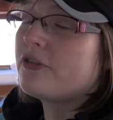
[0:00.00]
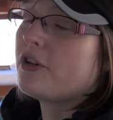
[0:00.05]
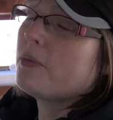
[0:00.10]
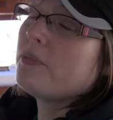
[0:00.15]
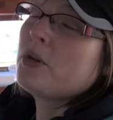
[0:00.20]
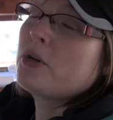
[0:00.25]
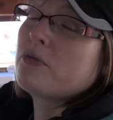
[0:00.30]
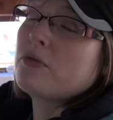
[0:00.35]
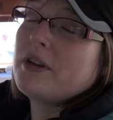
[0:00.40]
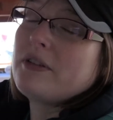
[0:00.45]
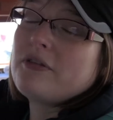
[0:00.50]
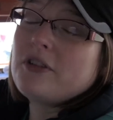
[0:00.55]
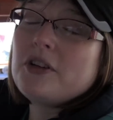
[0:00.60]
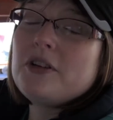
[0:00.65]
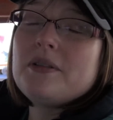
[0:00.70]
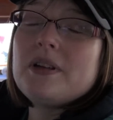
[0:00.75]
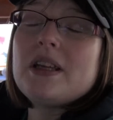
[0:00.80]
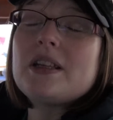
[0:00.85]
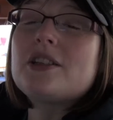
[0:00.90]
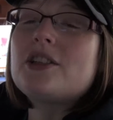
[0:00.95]
from the
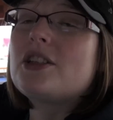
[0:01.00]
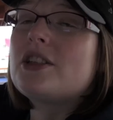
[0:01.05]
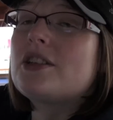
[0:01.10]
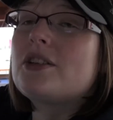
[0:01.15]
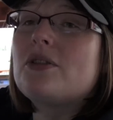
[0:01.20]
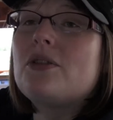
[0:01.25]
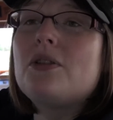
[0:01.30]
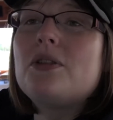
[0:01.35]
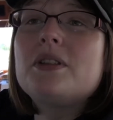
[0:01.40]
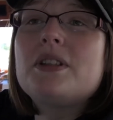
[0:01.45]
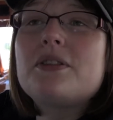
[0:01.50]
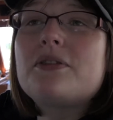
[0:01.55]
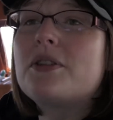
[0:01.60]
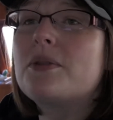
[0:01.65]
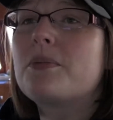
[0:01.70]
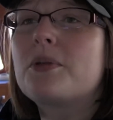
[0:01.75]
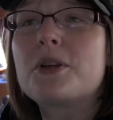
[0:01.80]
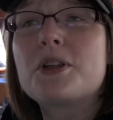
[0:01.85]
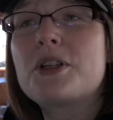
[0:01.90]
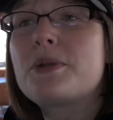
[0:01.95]
river. It's just a whole
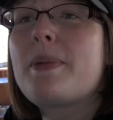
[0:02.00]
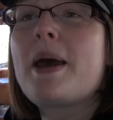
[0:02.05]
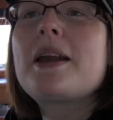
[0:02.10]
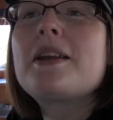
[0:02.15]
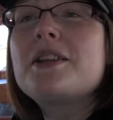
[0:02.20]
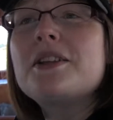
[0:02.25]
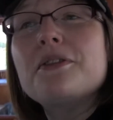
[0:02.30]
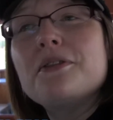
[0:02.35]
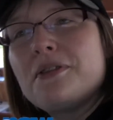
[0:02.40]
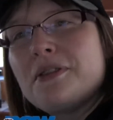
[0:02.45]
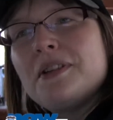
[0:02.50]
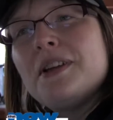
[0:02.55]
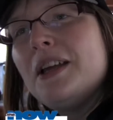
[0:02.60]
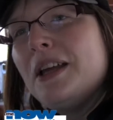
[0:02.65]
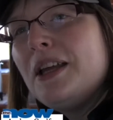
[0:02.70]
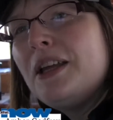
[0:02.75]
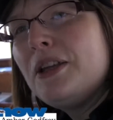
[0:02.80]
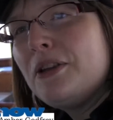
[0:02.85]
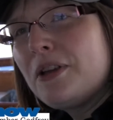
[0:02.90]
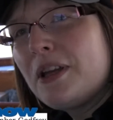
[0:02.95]
different perspective.
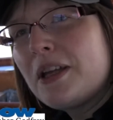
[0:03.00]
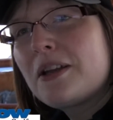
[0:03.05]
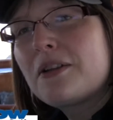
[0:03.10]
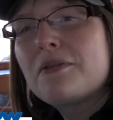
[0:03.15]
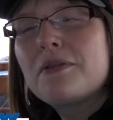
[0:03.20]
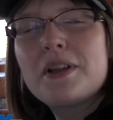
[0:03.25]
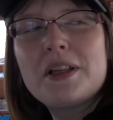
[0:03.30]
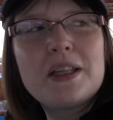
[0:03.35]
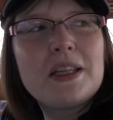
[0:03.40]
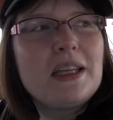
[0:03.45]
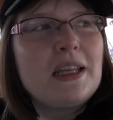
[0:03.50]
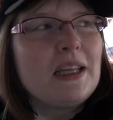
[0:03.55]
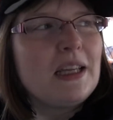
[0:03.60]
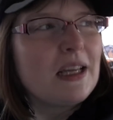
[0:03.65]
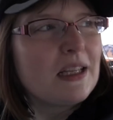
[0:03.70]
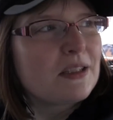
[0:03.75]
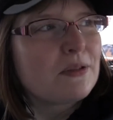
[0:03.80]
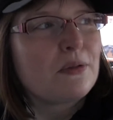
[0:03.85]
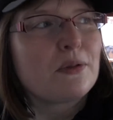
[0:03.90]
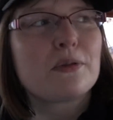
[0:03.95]
You get a really,
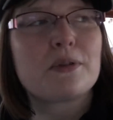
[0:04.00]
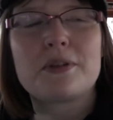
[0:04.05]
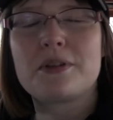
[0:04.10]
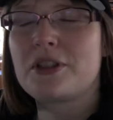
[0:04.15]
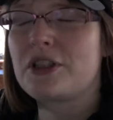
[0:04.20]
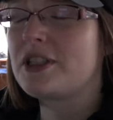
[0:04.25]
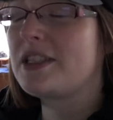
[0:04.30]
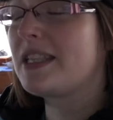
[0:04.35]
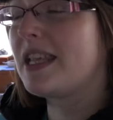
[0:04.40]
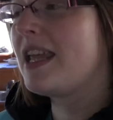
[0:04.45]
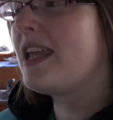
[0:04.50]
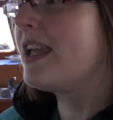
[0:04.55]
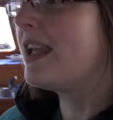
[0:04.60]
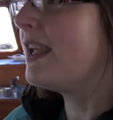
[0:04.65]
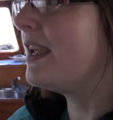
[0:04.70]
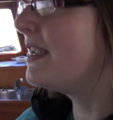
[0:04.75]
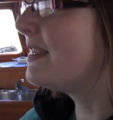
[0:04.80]
as we were just saying,